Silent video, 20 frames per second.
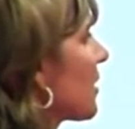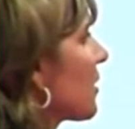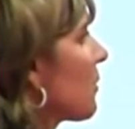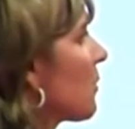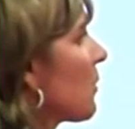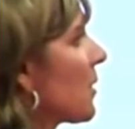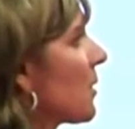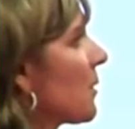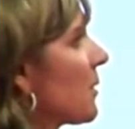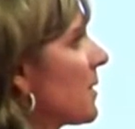there to
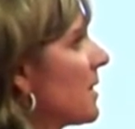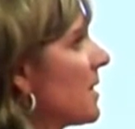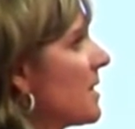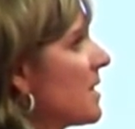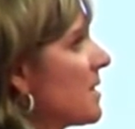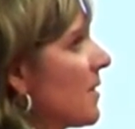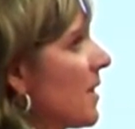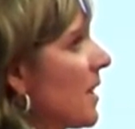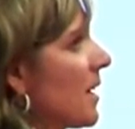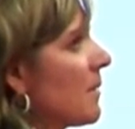work with
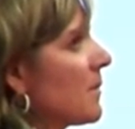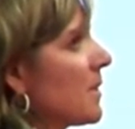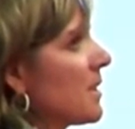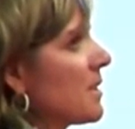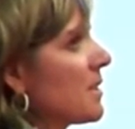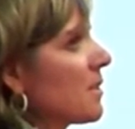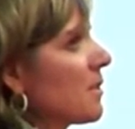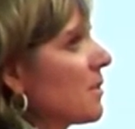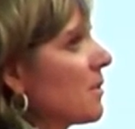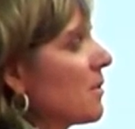these
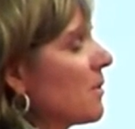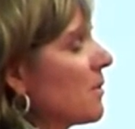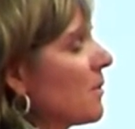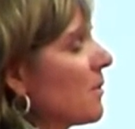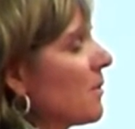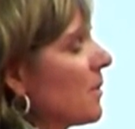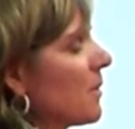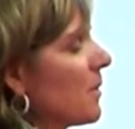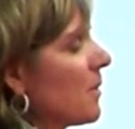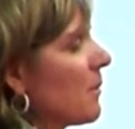families, so
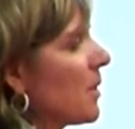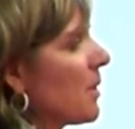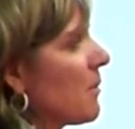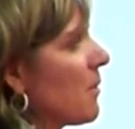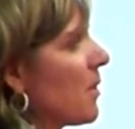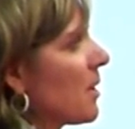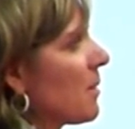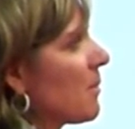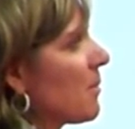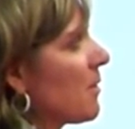we
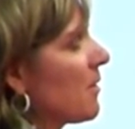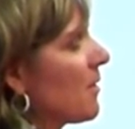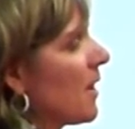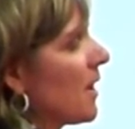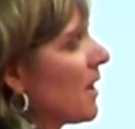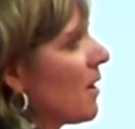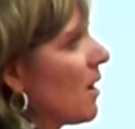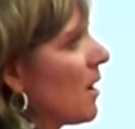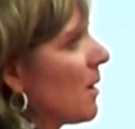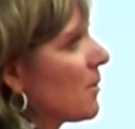want to
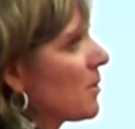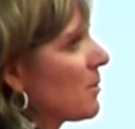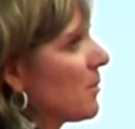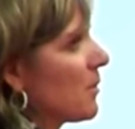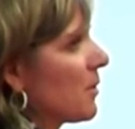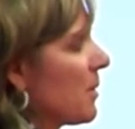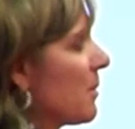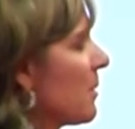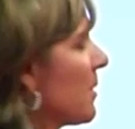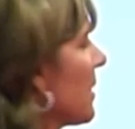provide optimal